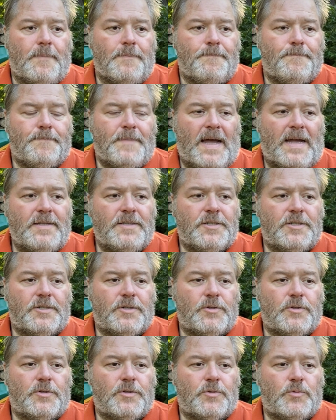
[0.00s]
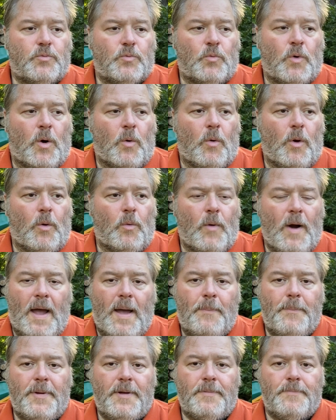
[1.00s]
that's where we'll
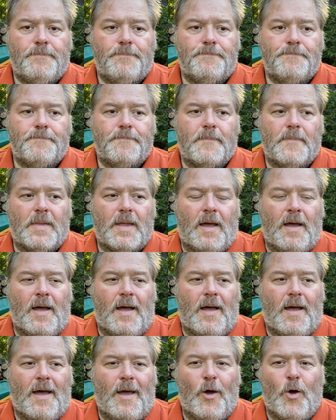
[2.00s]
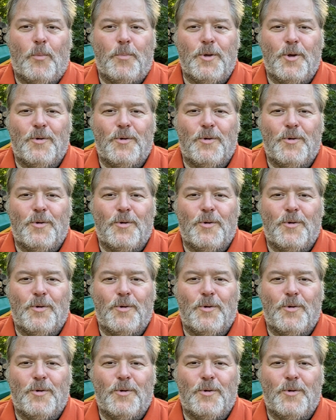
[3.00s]
wrap it. I hope you